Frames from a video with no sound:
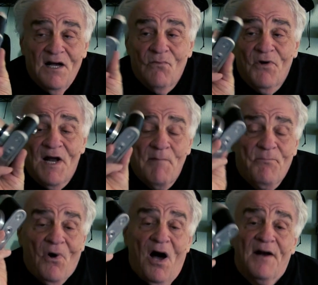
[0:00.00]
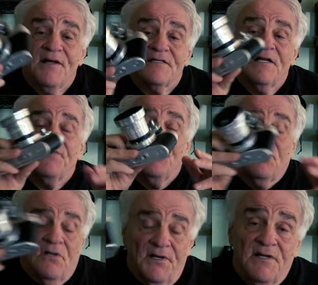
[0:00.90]
When I bought it, the
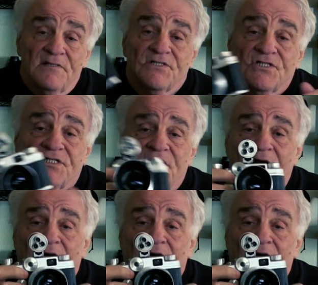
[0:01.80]
lens